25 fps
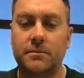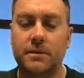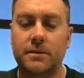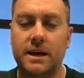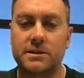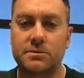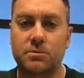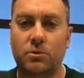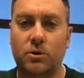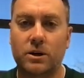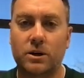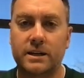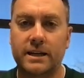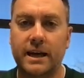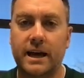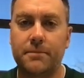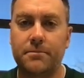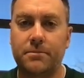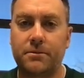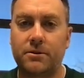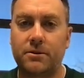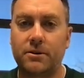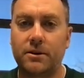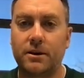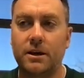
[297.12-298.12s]
has more
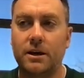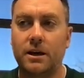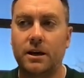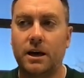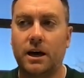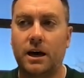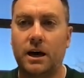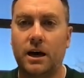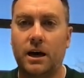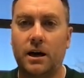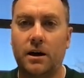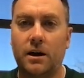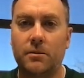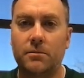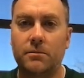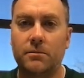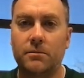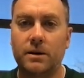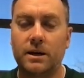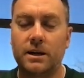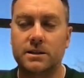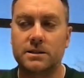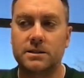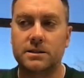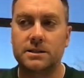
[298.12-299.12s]
depth, um,
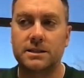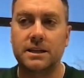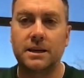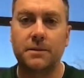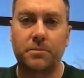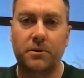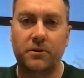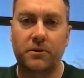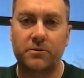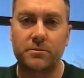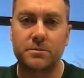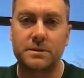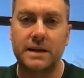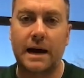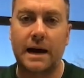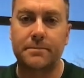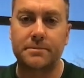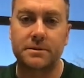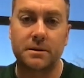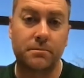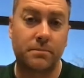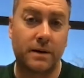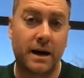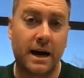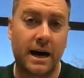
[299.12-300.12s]
it's deeper from top
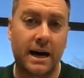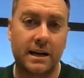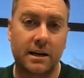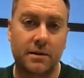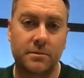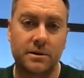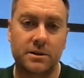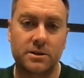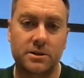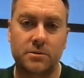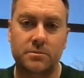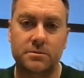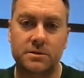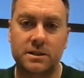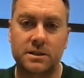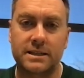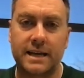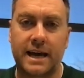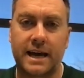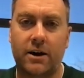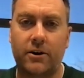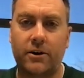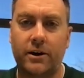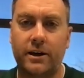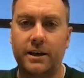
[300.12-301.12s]
to bottom in terms of
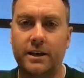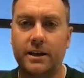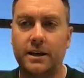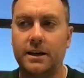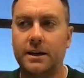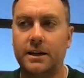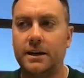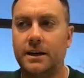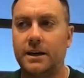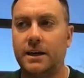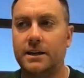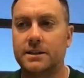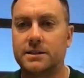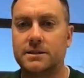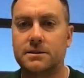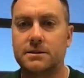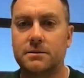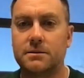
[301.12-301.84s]
talent. It's